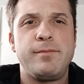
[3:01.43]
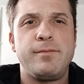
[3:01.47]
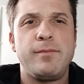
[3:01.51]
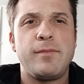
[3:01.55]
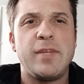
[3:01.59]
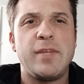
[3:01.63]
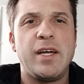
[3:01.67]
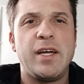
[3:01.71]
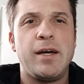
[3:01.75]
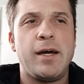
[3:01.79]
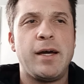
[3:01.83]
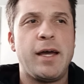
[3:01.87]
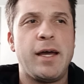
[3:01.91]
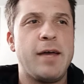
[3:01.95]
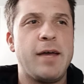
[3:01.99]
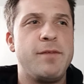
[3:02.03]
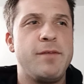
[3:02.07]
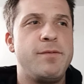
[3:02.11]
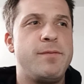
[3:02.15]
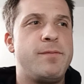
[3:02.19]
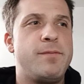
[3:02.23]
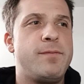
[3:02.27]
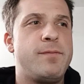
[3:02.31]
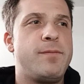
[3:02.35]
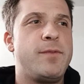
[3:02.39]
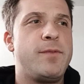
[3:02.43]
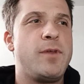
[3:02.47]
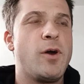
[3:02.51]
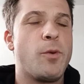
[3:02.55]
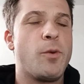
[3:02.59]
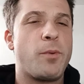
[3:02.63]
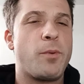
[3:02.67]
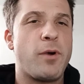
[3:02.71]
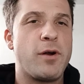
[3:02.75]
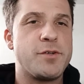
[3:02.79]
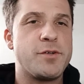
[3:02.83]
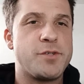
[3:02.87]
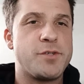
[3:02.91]
had the open
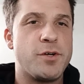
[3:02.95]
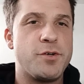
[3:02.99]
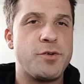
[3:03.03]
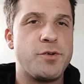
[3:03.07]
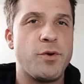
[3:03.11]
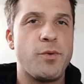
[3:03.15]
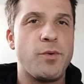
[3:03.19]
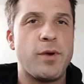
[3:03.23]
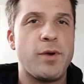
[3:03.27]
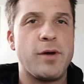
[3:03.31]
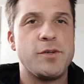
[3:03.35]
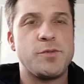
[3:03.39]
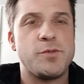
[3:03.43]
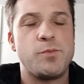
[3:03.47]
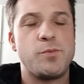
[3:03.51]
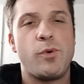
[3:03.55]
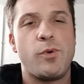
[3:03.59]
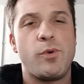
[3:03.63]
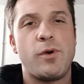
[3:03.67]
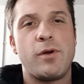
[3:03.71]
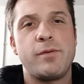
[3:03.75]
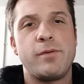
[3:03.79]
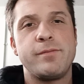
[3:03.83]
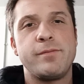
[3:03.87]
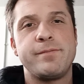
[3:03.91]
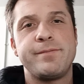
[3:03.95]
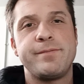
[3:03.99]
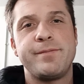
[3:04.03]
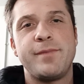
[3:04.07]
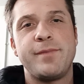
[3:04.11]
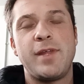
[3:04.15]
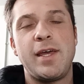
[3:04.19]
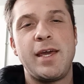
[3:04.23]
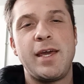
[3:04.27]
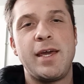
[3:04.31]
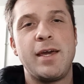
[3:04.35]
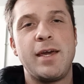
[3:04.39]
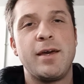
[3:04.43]
heart surgery when I was born.
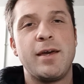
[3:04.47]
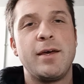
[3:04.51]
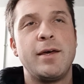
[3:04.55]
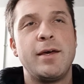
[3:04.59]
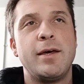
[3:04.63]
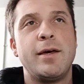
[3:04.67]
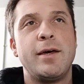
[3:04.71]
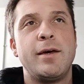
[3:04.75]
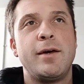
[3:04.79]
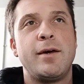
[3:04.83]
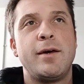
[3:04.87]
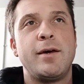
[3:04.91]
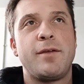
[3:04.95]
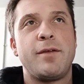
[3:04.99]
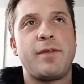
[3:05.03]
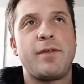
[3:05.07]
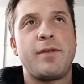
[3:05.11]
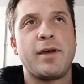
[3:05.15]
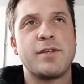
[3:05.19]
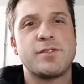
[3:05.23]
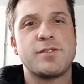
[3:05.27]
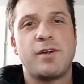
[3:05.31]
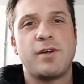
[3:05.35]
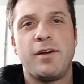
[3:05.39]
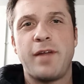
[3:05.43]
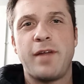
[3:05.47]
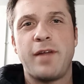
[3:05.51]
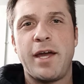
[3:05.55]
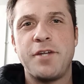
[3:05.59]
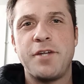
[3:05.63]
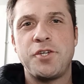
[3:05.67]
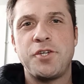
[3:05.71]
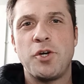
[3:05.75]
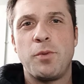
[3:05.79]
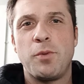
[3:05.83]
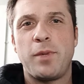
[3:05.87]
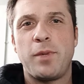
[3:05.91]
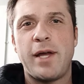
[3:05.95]
I think it's called
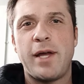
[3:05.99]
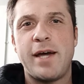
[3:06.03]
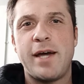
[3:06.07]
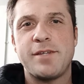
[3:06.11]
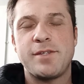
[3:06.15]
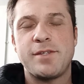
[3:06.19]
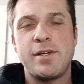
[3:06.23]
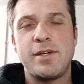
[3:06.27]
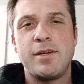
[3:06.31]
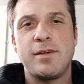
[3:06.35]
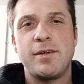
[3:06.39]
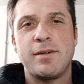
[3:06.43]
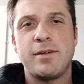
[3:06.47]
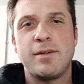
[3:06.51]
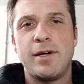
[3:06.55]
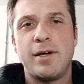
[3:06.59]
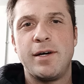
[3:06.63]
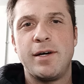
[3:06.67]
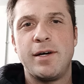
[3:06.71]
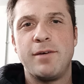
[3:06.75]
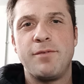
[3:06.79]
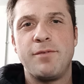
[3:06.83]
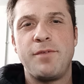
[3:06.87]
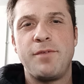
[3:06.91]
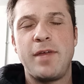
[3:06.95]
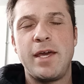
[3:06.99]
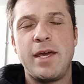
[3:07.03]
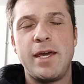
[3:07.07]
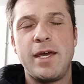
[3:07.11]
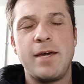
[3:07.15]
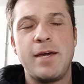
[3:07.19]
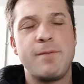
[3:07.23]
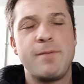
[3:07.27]
angioplasty of the